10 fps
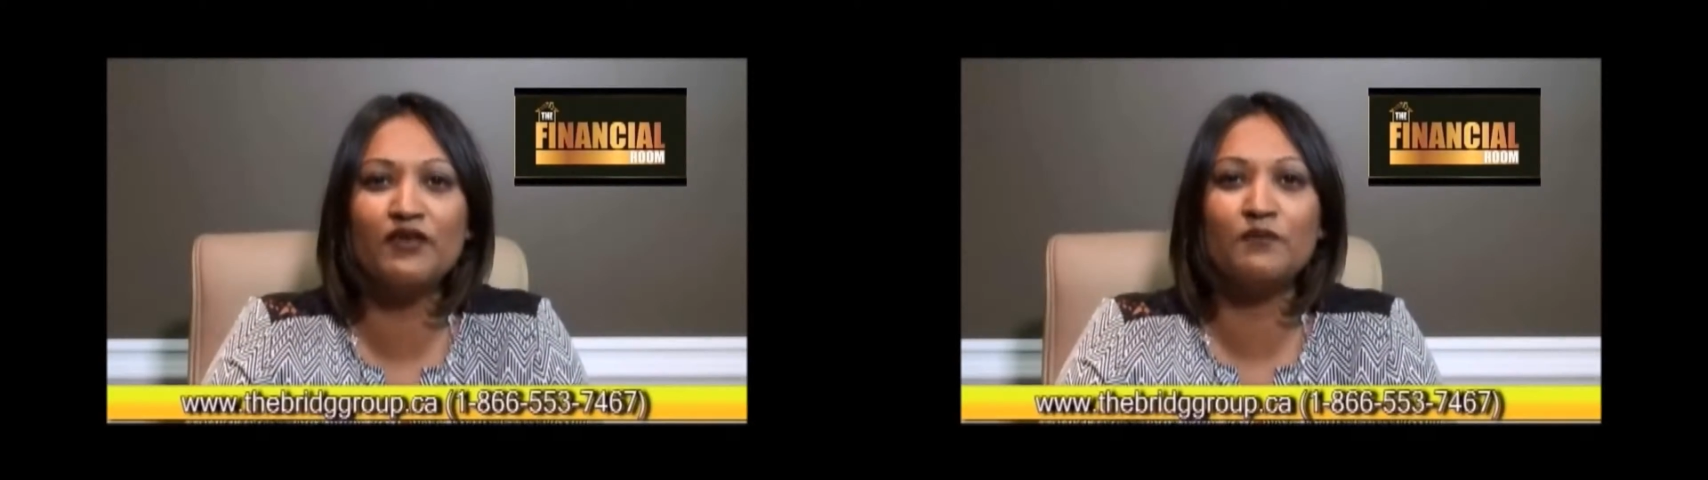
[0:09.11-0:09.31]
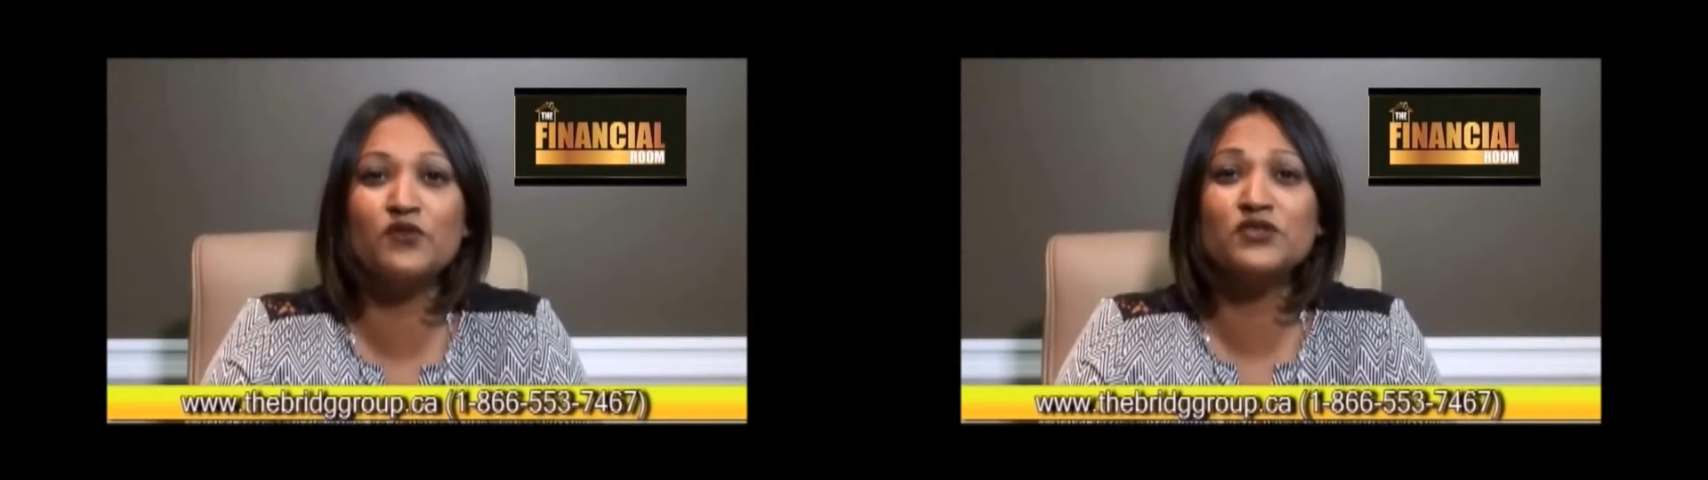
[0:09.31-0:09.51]

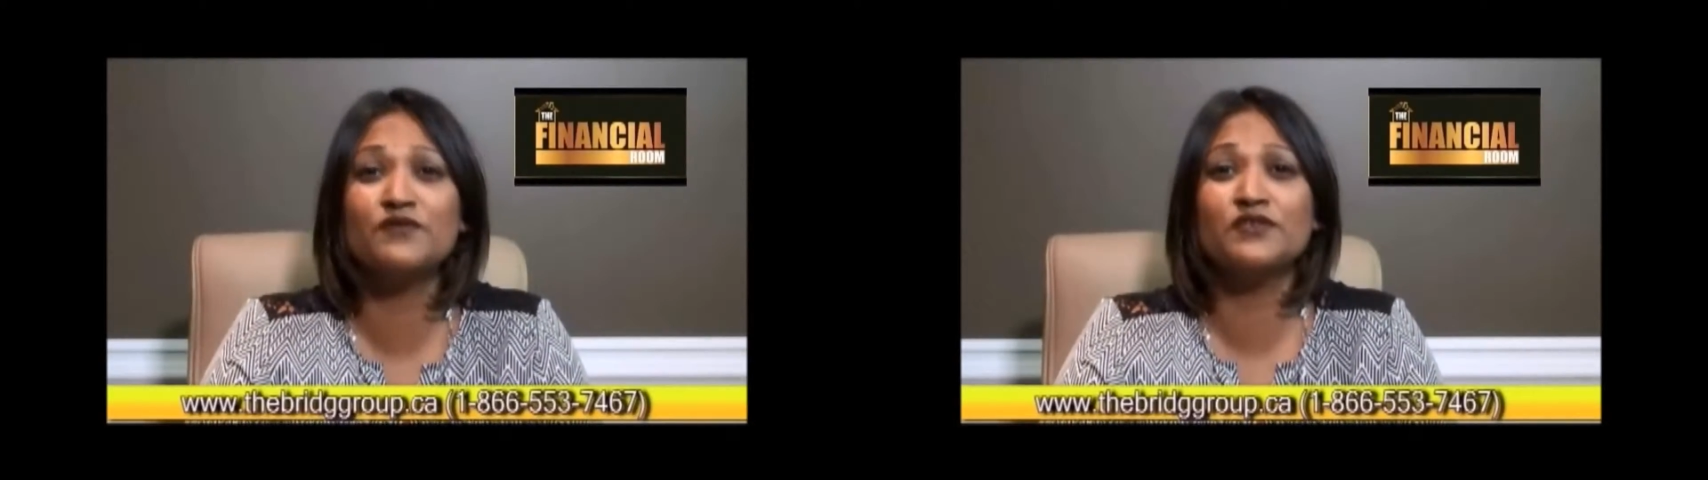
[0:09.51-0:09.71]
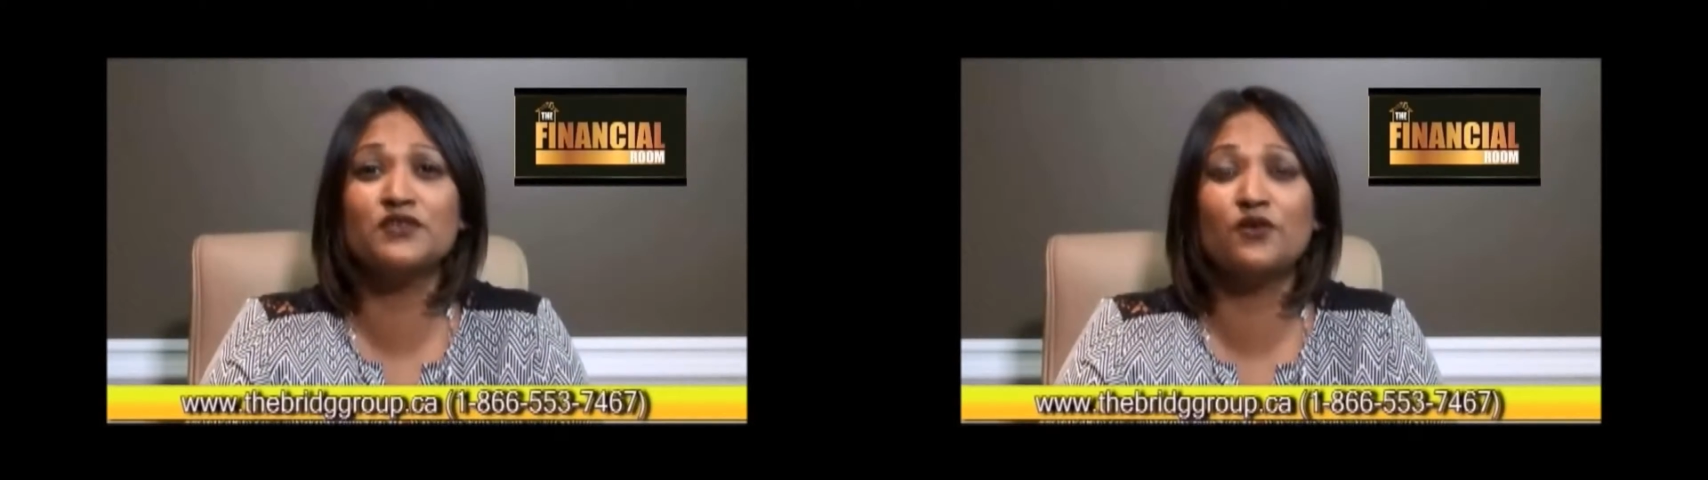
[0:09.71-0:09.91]
that most
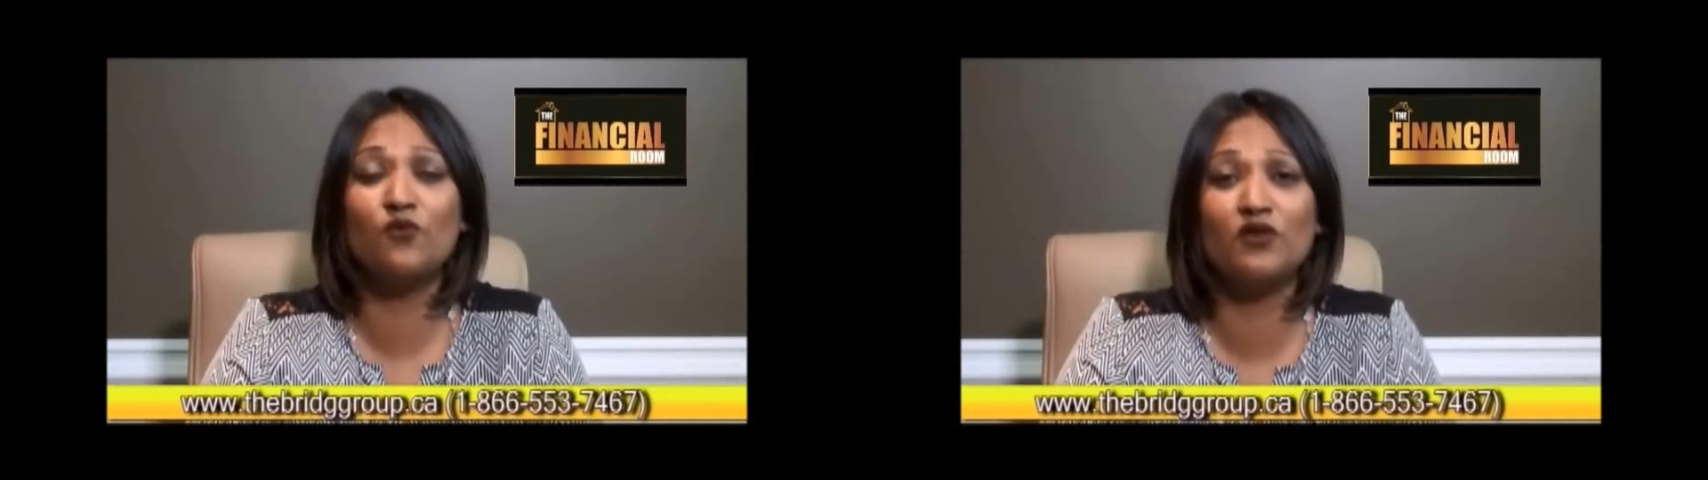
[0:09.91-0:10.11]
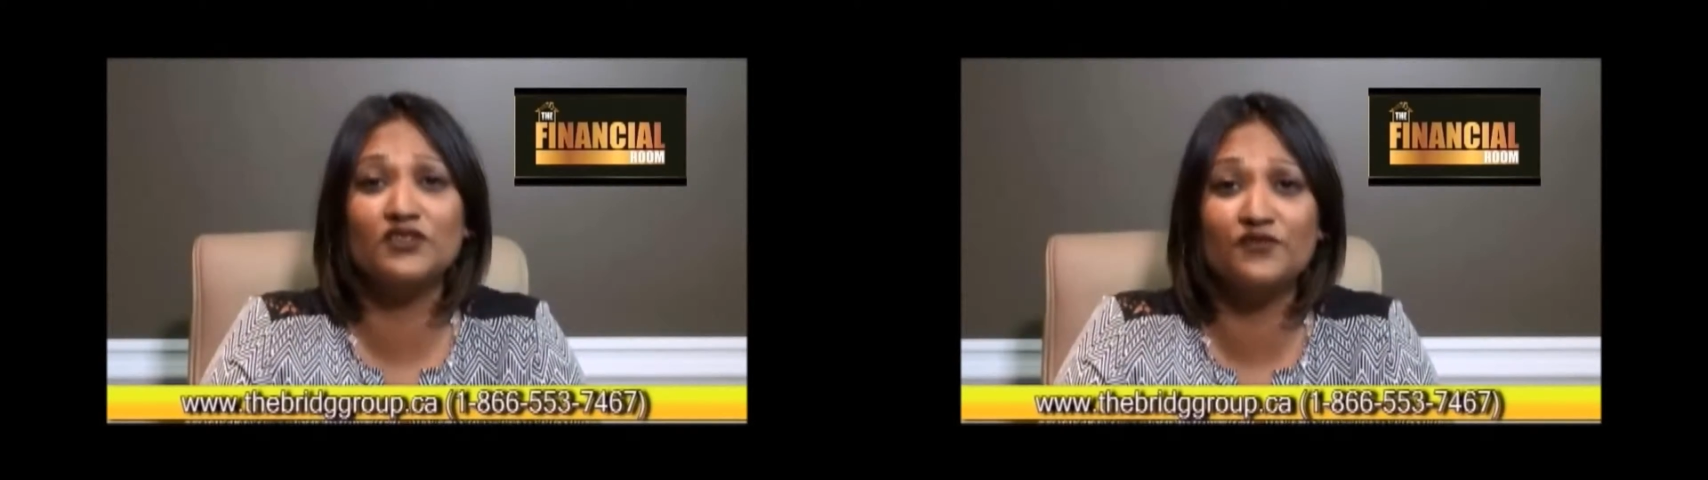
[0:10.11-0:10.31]
of us don't
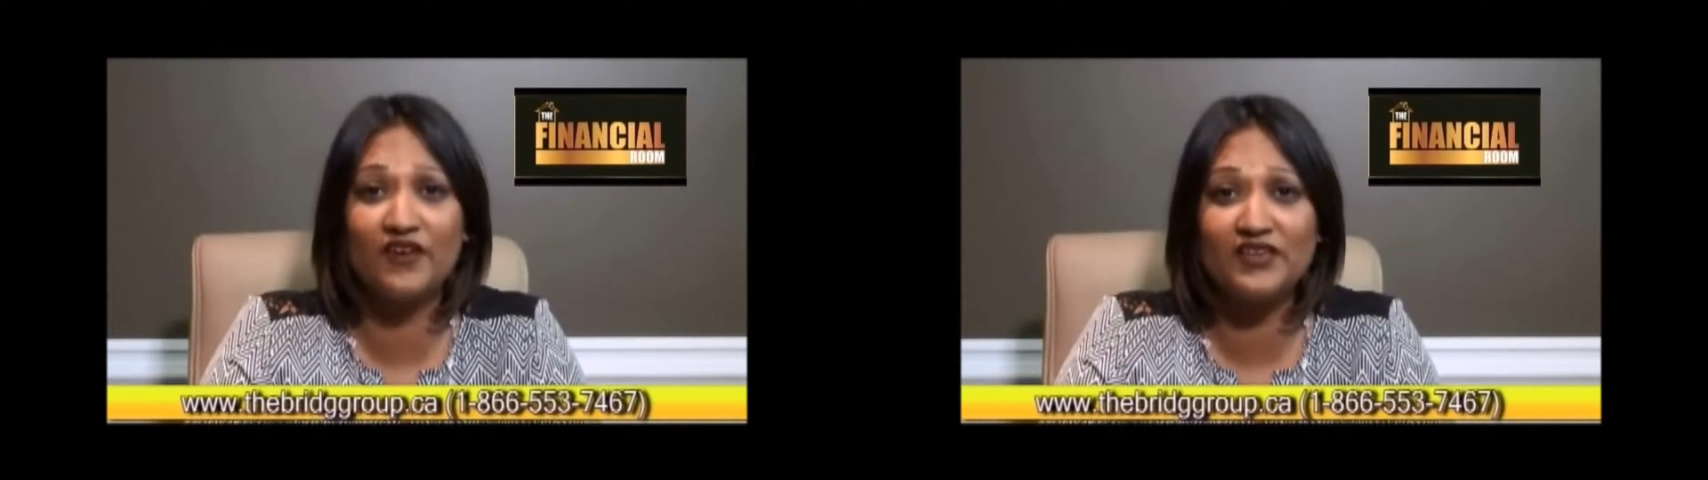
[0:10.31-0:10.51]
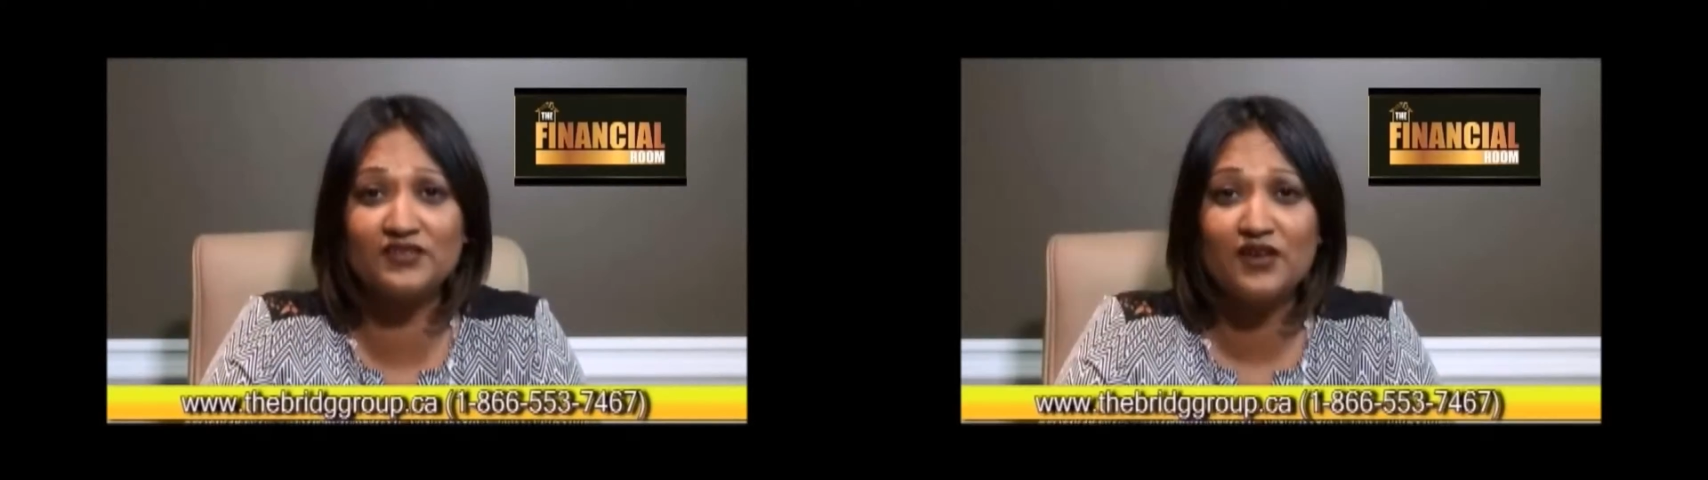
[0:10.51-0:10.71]
want to
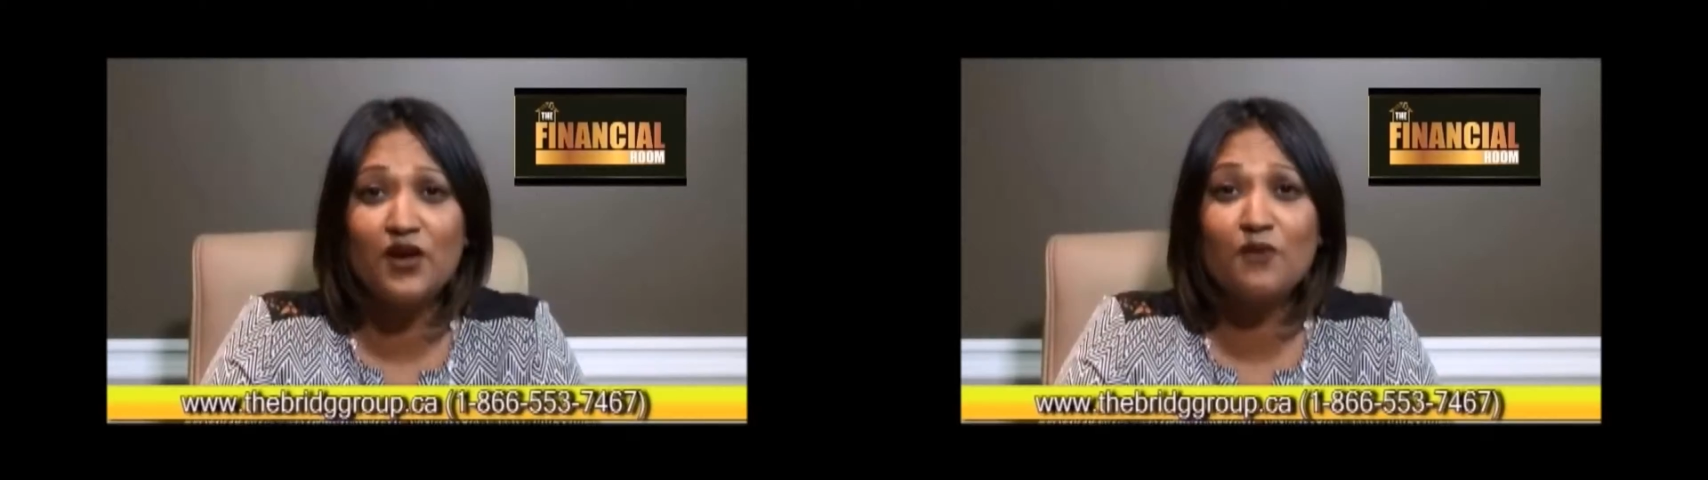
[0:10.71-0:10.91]
face: